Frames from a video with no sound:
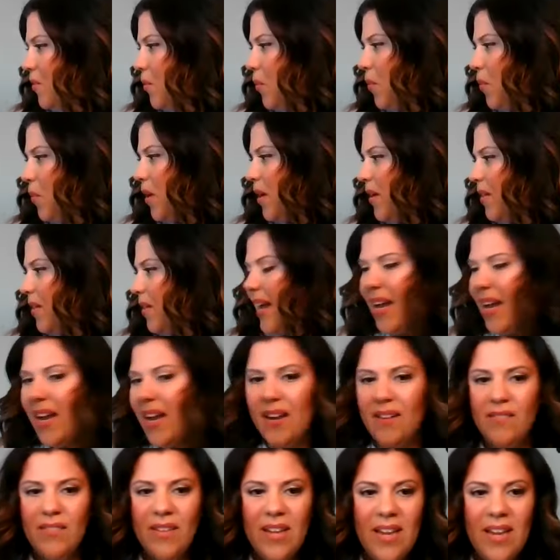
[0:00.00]
we're
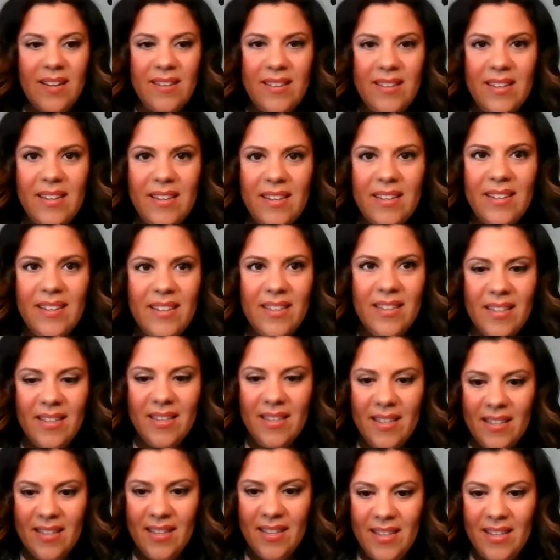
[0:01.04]
live, Casey.
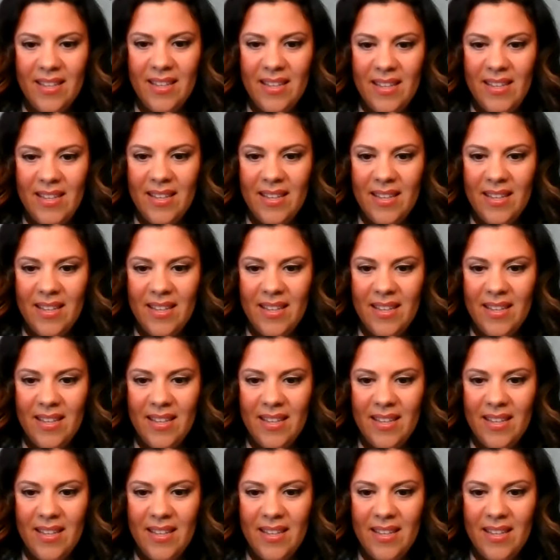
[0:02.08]
Thank